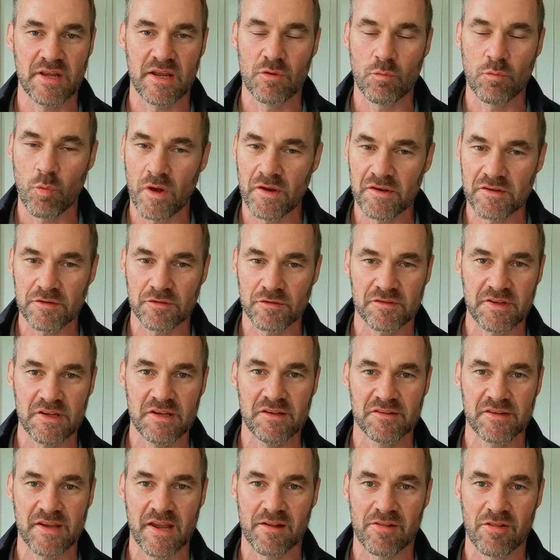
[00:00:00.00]
And once those
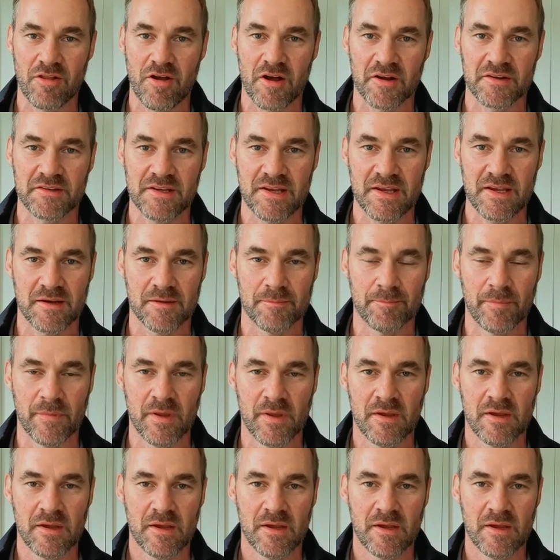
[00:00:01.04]
things get locked in,